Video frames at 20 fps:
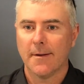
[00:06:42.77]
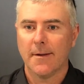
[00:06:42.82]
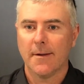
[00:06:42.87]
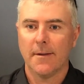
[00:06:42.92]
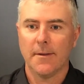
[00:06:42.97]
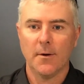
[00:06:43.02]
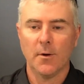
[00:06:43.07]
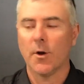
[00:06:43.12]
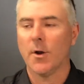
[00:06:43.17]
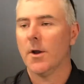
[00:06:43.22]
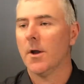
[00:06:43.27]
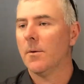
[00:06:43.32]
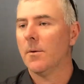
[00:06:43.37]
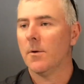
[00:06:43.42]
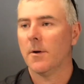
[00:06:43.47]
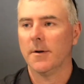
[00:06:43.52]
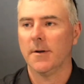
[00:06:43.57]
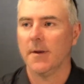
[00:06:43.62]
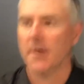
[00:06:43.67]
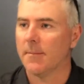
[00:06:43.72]
They've got
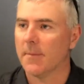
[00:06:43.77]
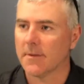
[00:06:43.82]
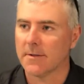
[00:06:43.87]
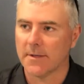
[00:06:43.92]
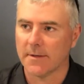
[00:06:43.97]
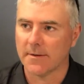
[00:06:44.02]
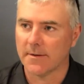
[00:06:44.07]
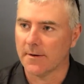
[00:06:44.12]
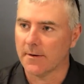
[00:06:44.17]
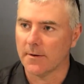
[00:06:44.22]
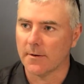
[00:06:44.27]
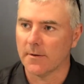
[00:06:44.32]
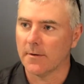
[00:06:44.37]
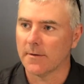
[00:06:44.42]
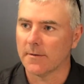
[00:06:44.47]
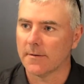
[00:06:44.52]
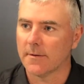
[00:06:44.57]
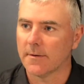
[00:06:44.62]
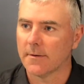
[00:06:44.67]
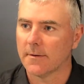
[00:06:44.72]
no idea how much that's going to
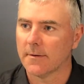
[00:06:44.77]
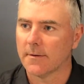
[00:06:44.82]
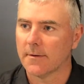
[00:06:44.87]
cost.